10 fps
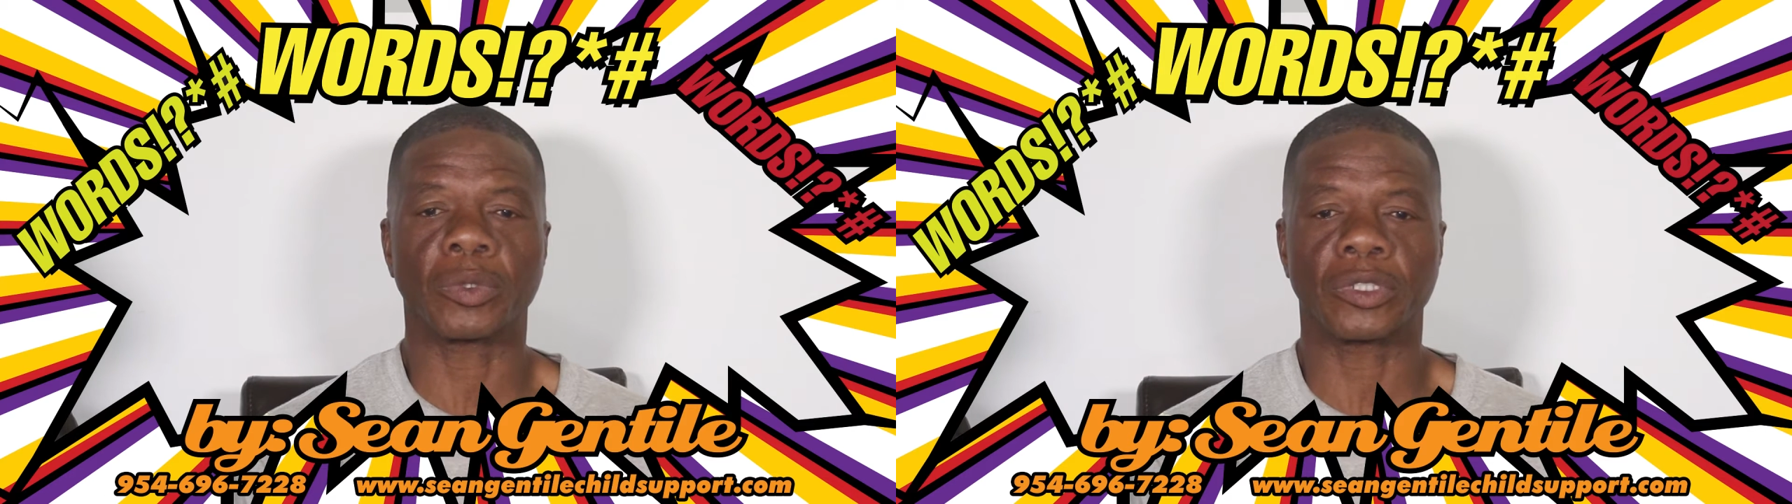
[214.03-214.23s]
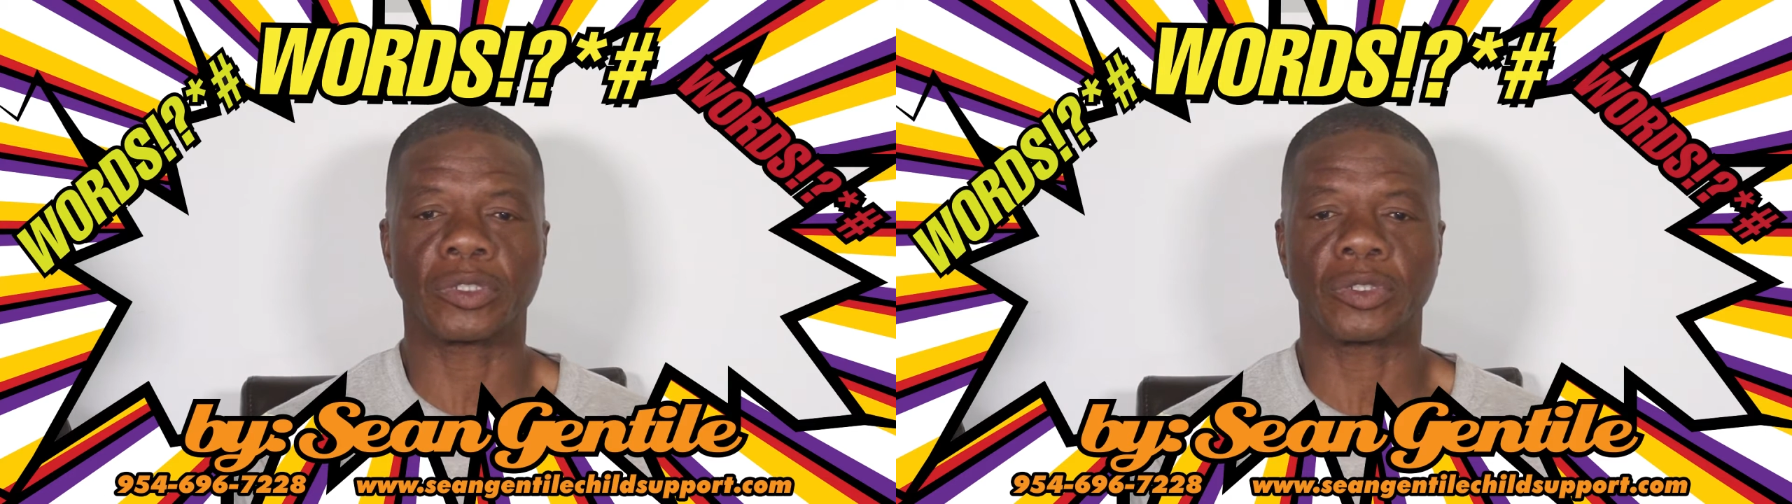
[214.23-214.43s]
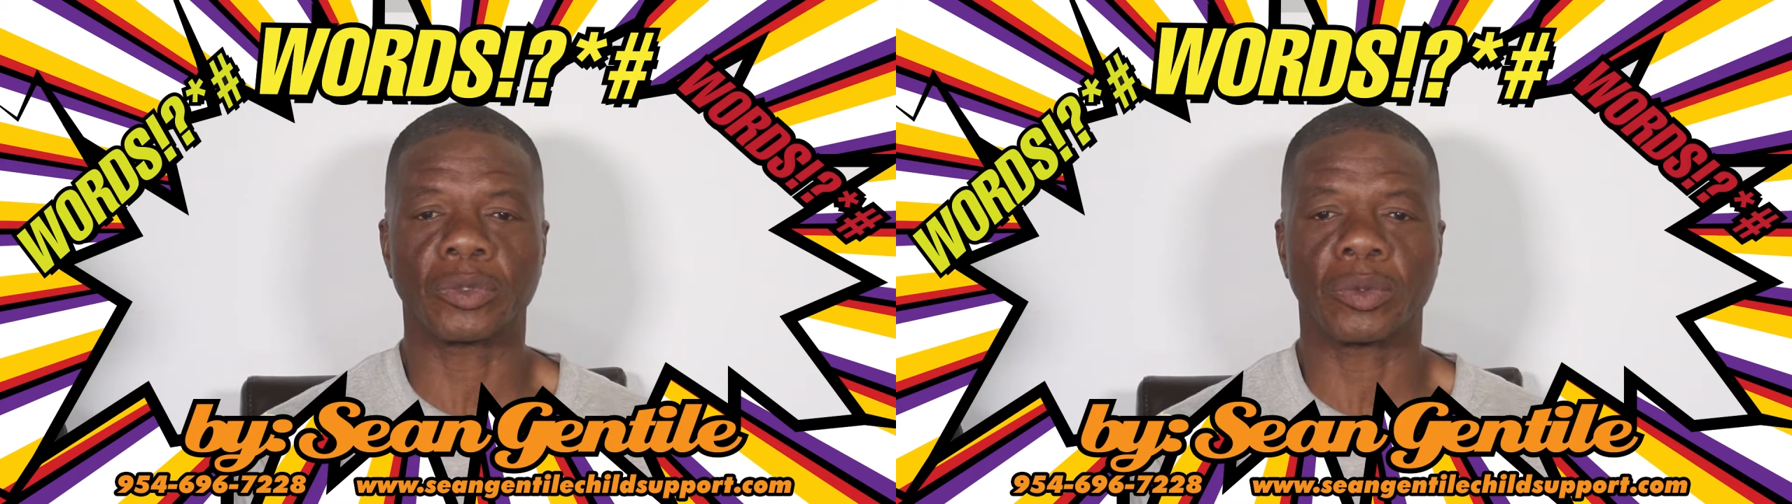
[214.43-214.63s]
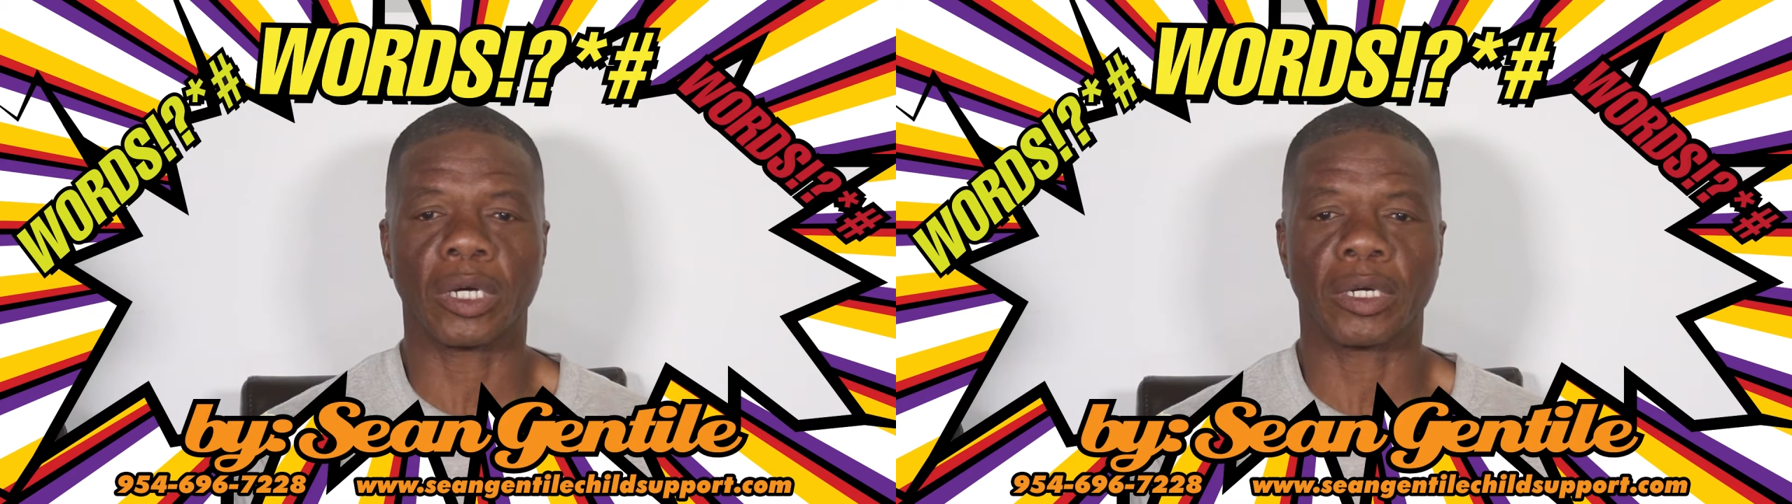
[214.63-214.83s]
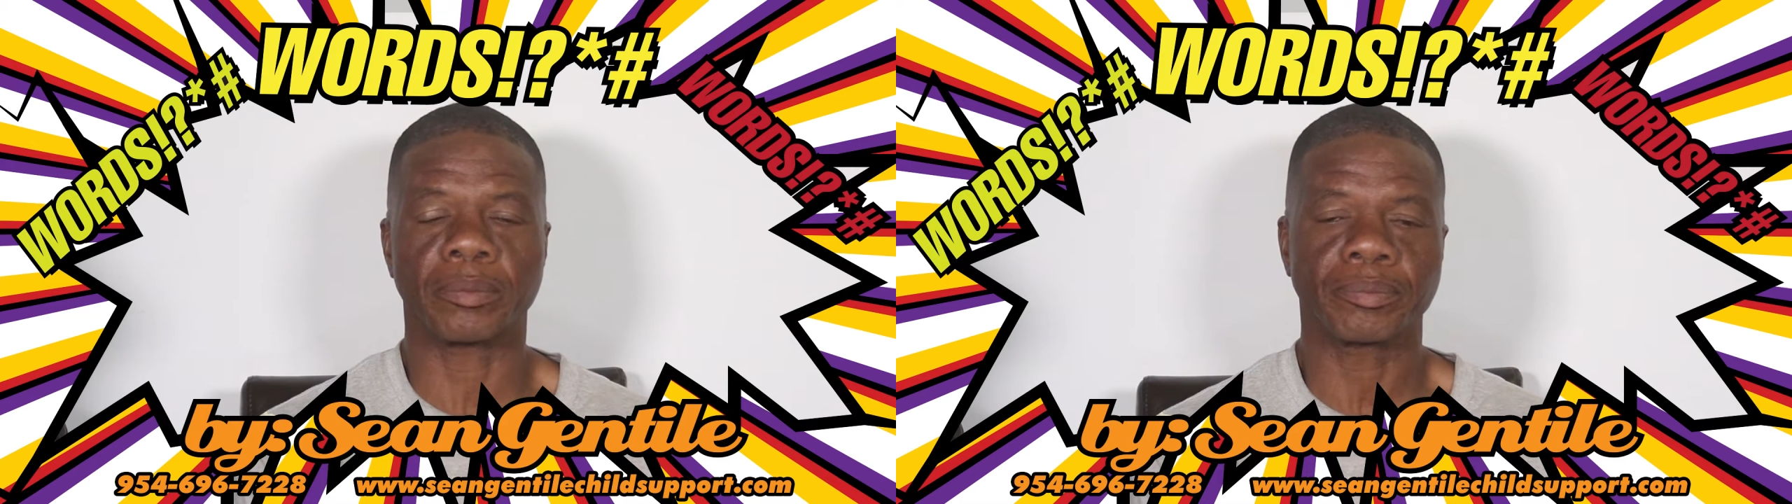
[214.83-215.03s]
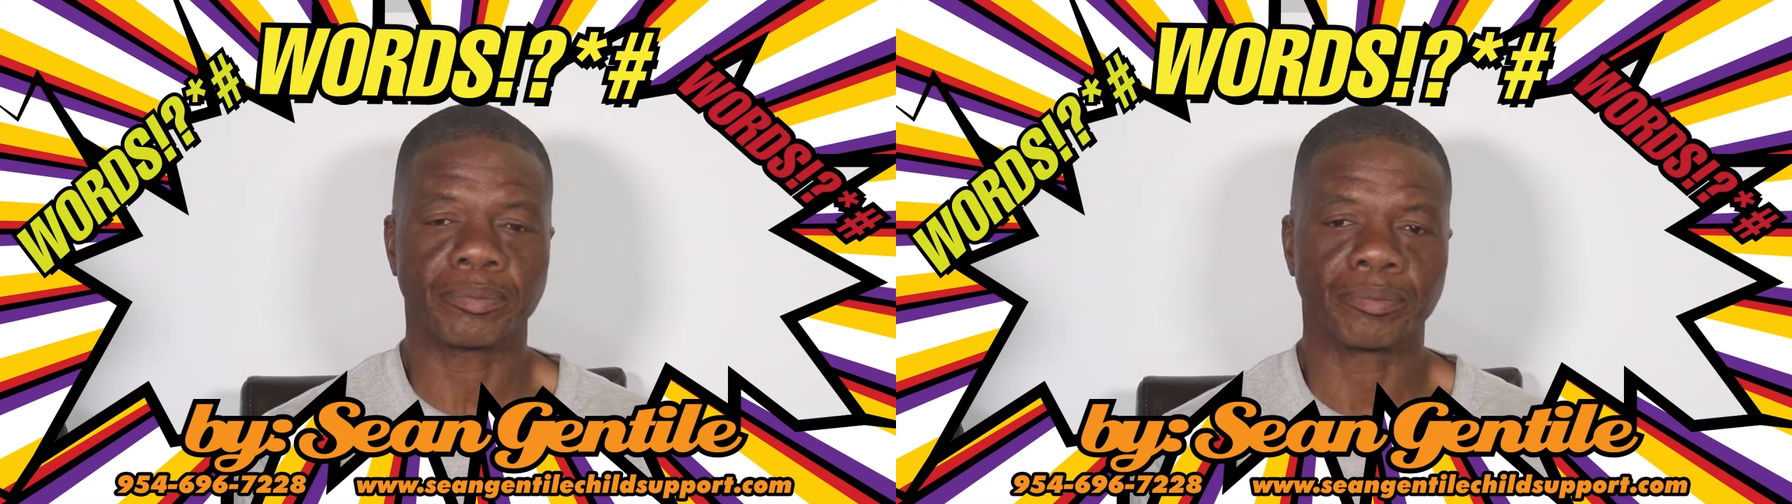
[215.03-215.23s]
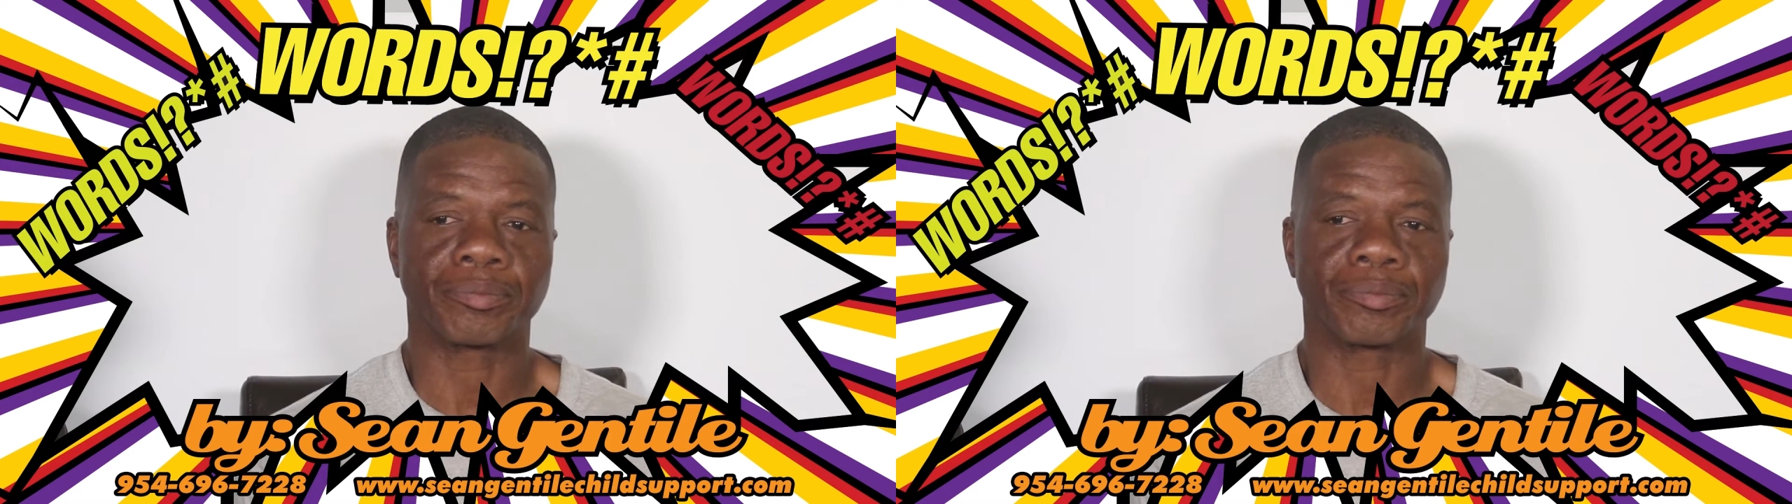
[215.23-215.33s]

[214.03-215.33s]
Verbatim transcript: with the new um,